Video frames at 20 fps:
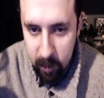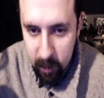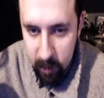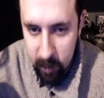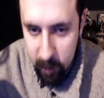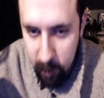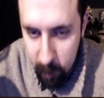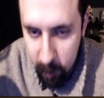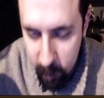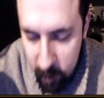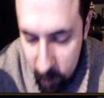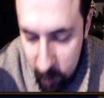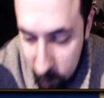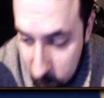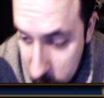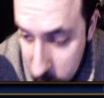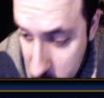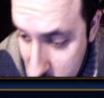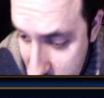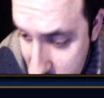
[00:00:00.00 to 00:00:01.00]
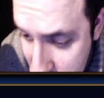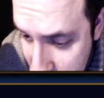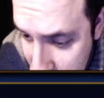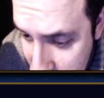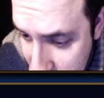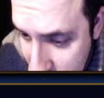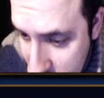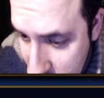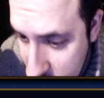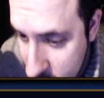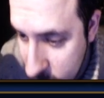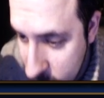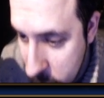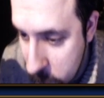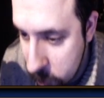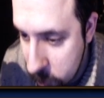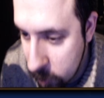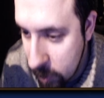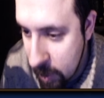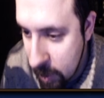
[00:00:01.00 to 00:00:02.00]
there are certain units in the, in the
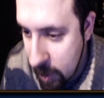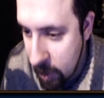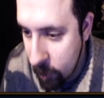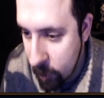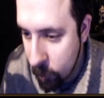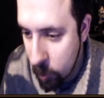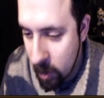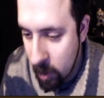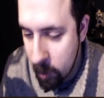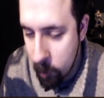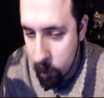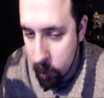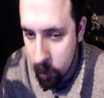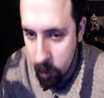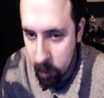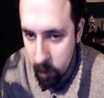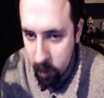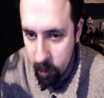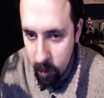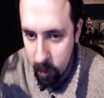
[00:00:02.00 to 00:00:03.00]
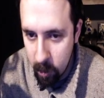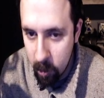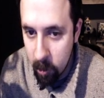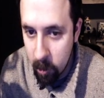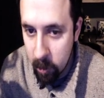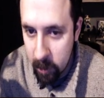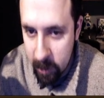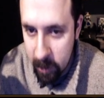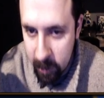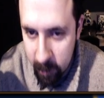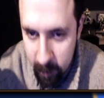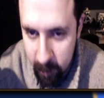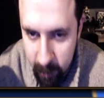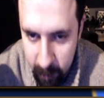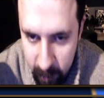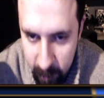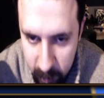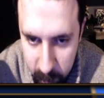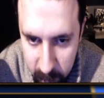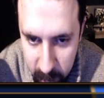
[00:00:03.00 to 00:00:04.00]
future that have way more all
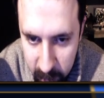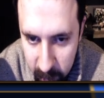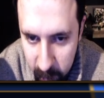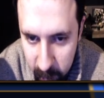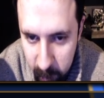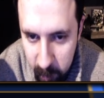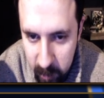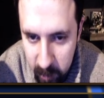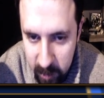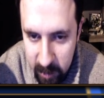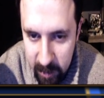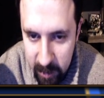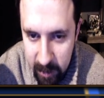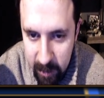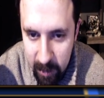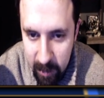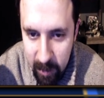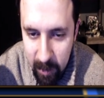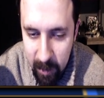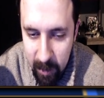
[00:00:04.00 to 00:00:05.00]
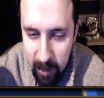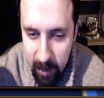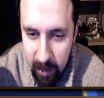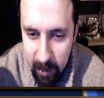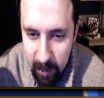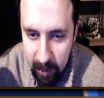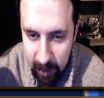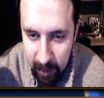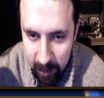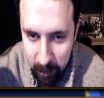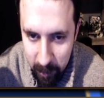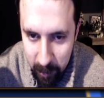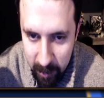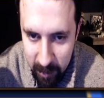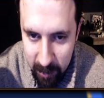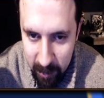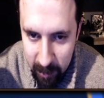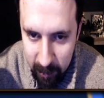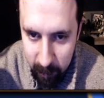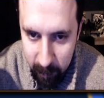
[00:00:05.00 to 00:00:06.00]
killers, but we'll see.
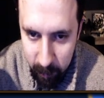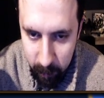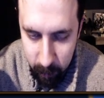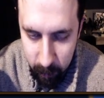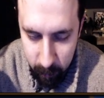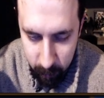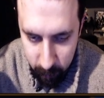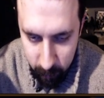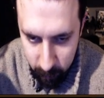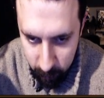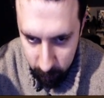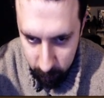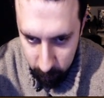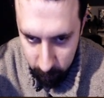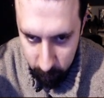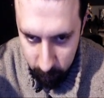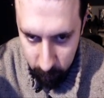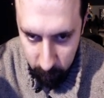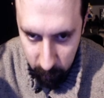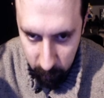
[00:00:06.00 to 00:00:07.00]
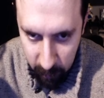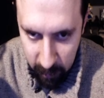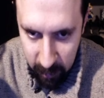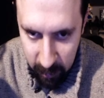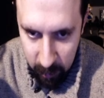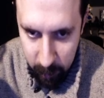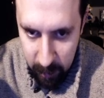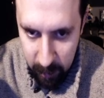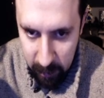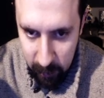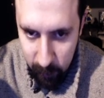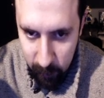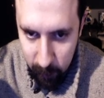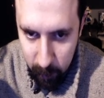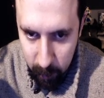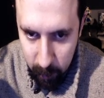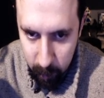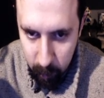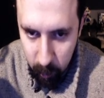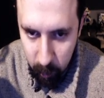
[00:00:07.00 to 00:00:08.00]
Anyways, in the base
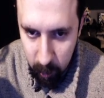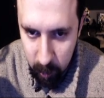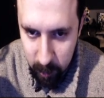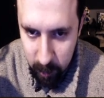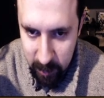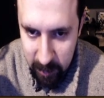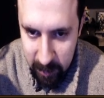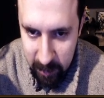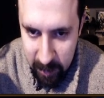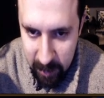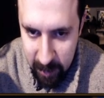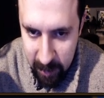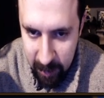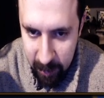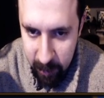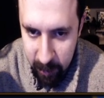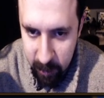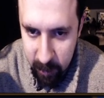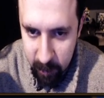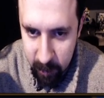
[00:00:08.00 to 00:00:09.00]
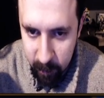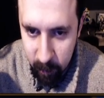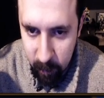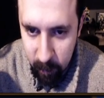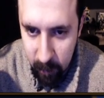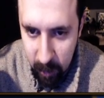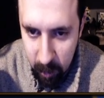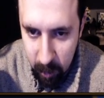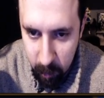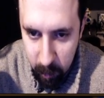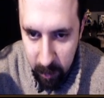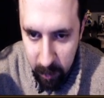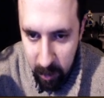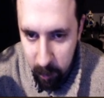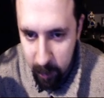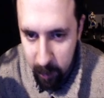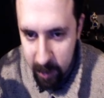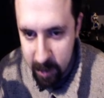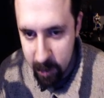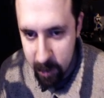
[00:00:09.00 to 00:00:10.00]
form, 30 percent TDH, many
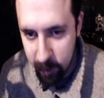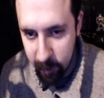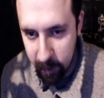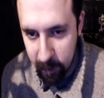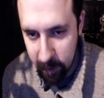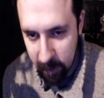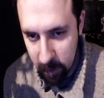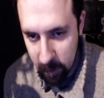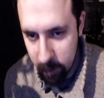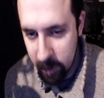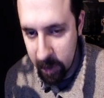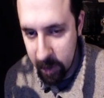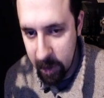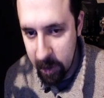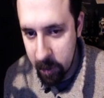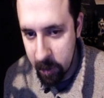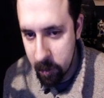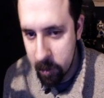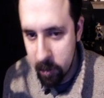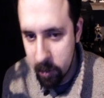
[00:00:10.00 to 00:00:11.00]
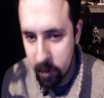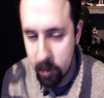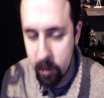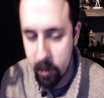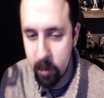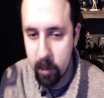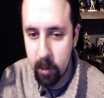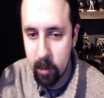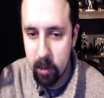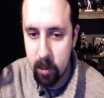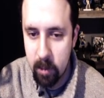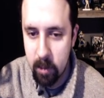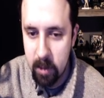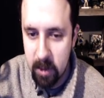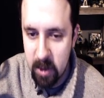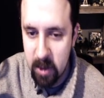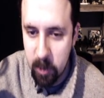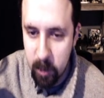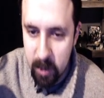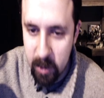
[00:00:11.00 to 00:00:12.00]
ways to fill LB gauge,
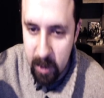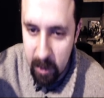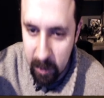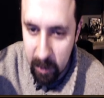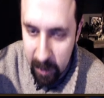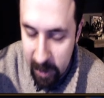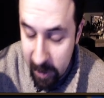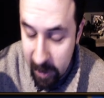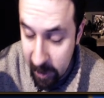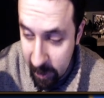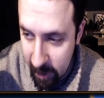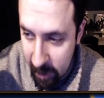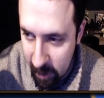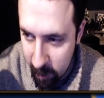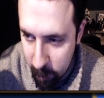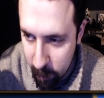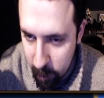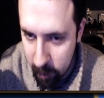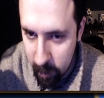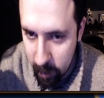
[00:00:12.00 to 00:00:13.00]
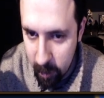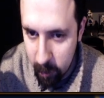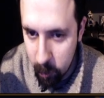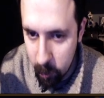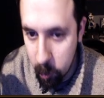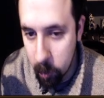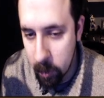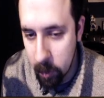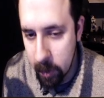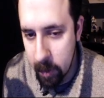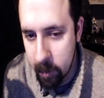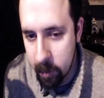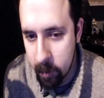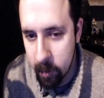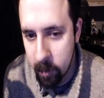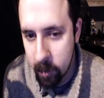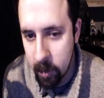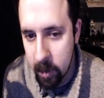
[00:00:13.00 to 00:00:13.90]
60% lightning amp on a cooldown,